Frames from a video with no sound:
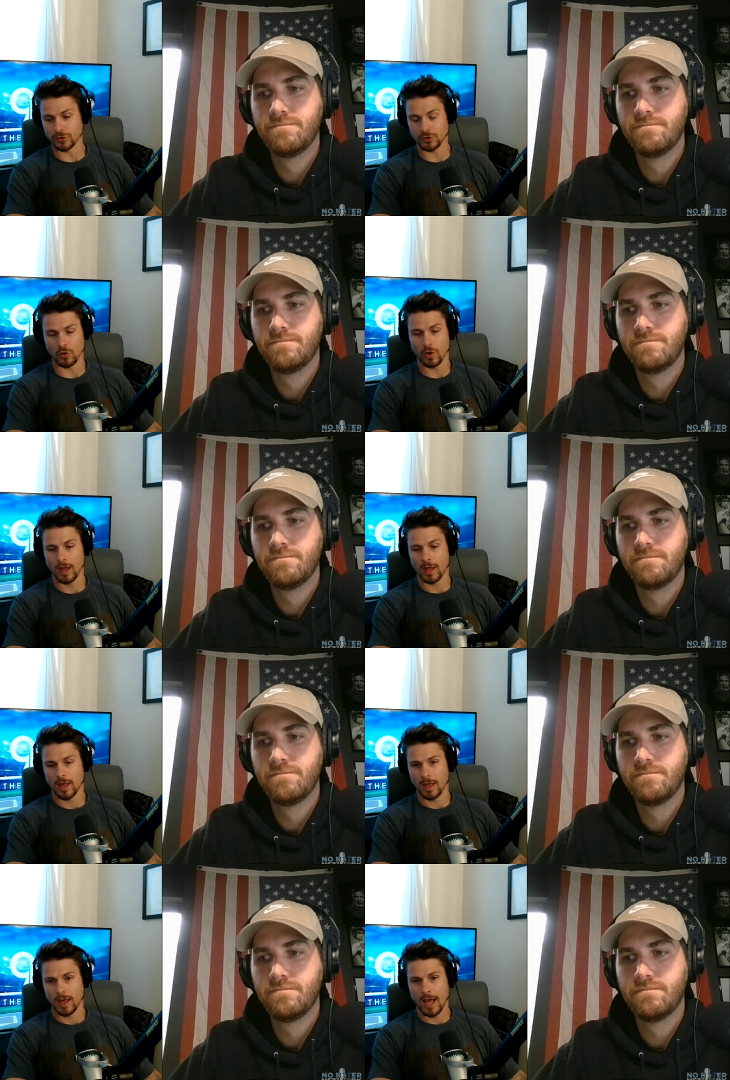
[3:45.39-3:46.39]
Speaker 1: So
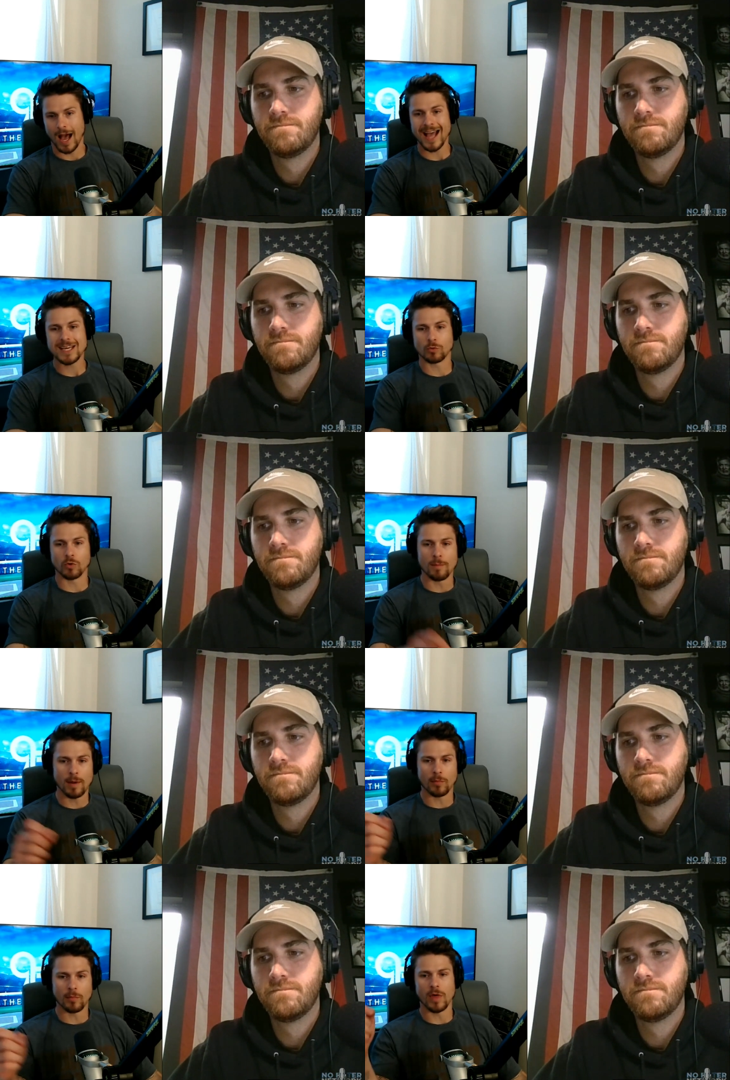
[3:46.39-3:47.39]
I
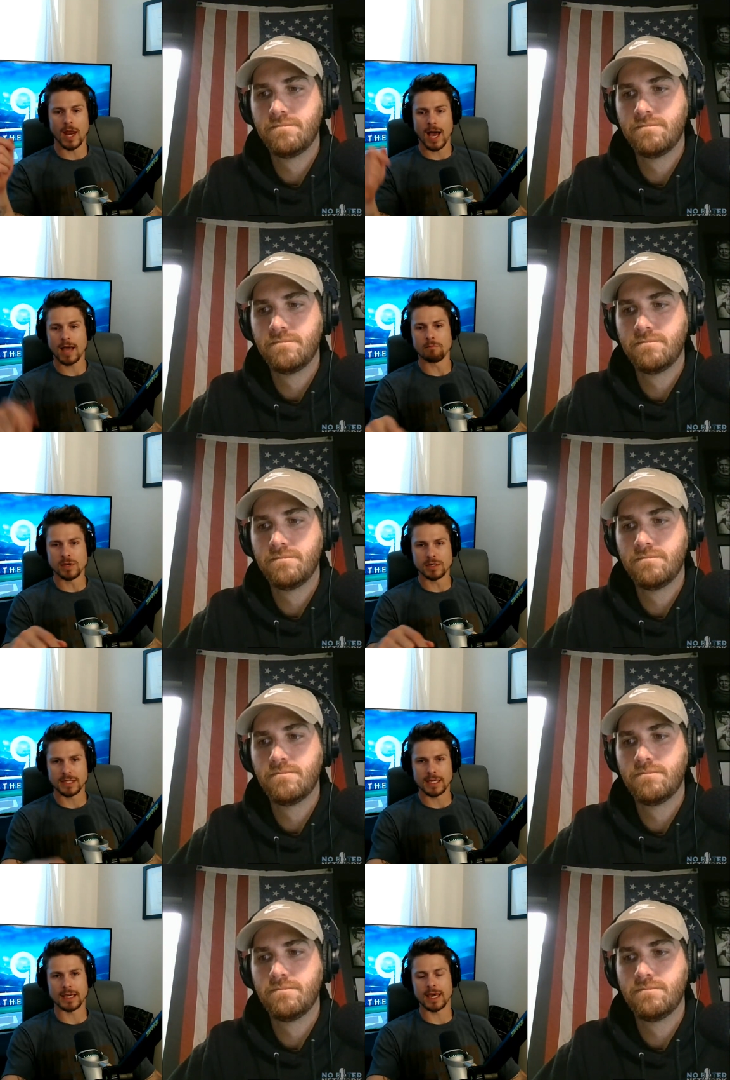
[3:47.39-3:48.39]
remember that I missed
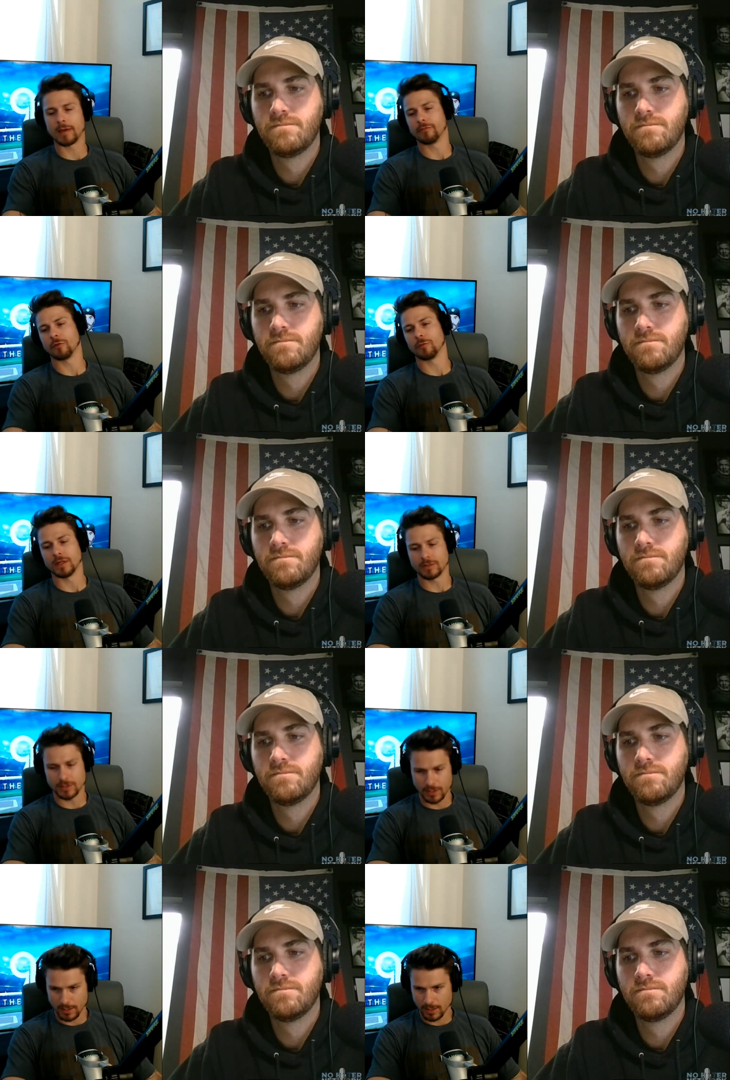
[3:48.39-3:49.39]
a game for being
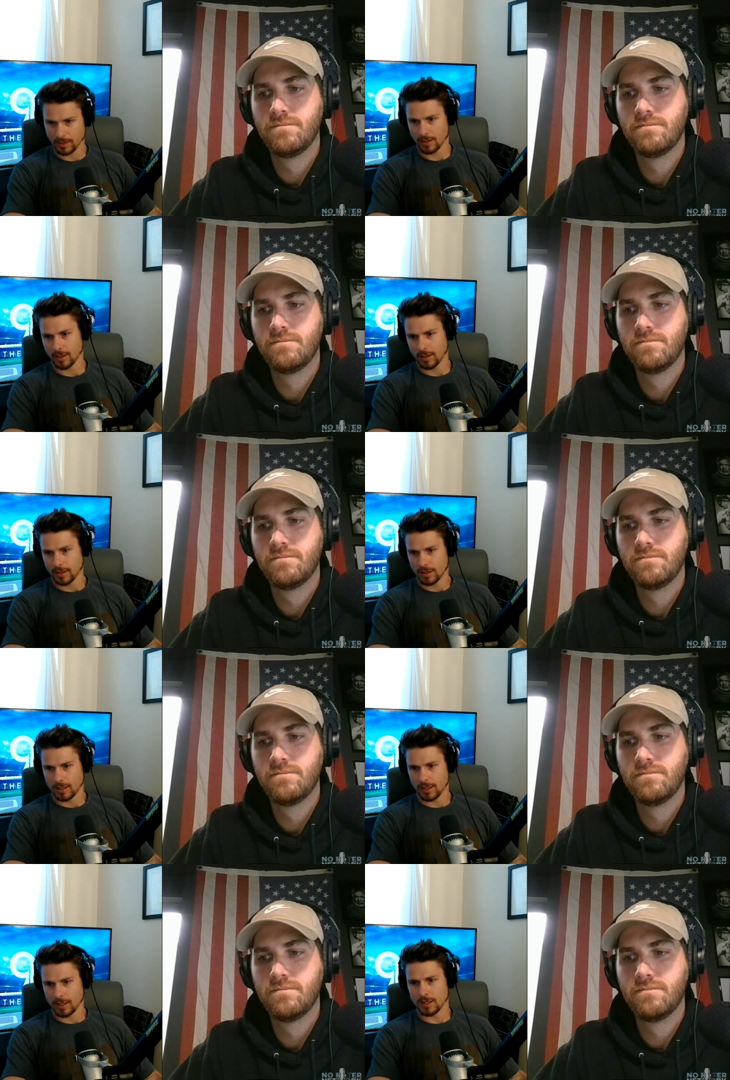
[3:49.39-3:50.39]
sick
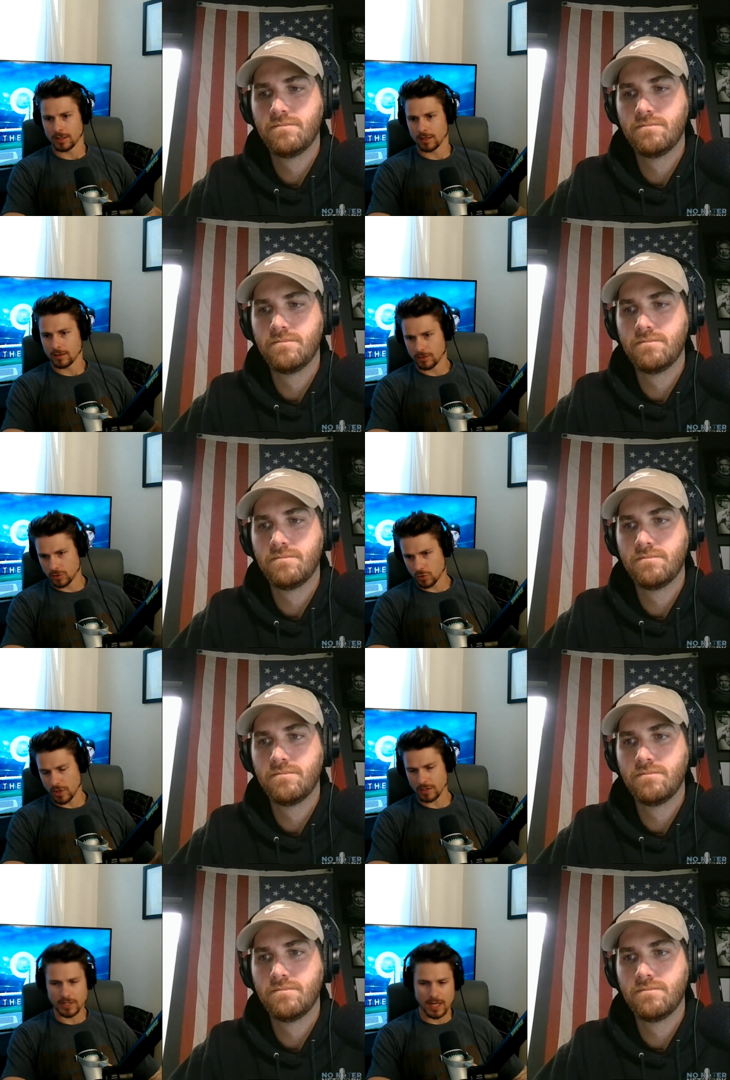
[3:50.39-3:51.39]
in
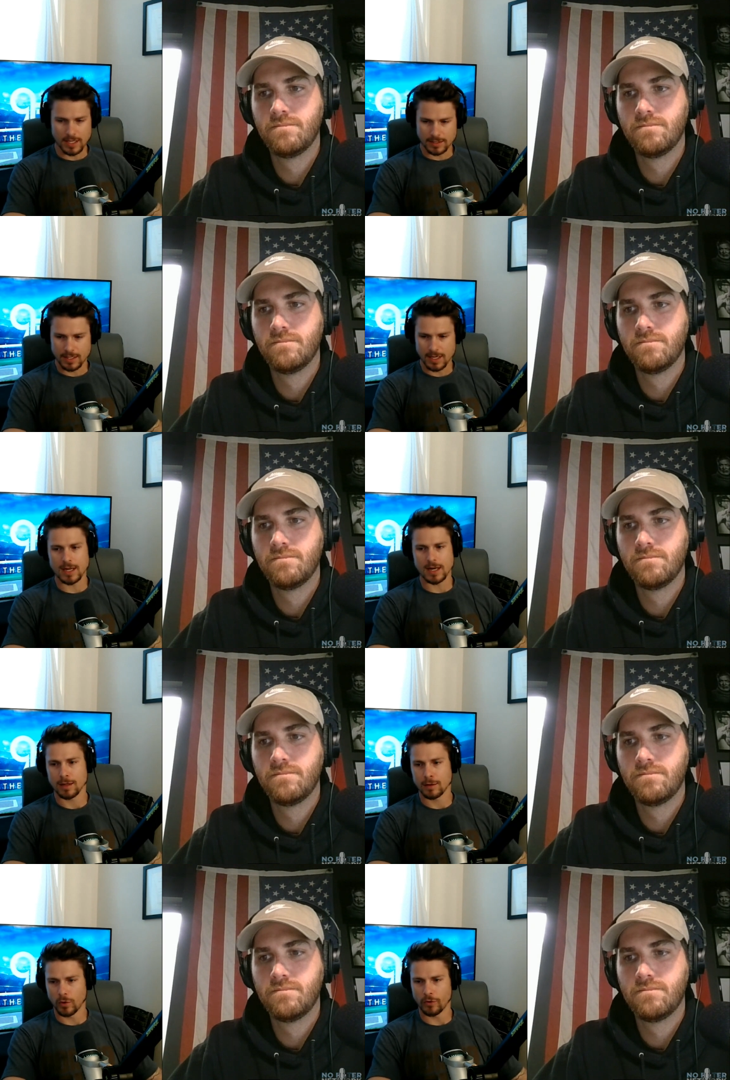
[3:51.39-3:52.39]
2018.
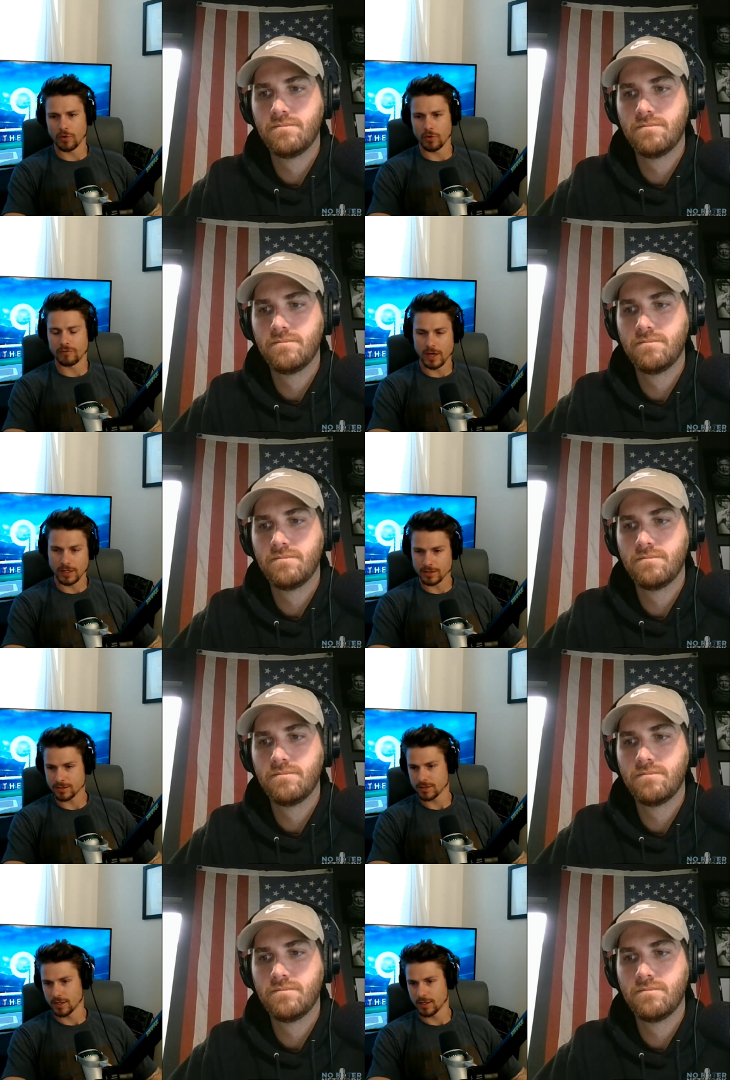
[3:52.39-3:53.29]
We were in Vegas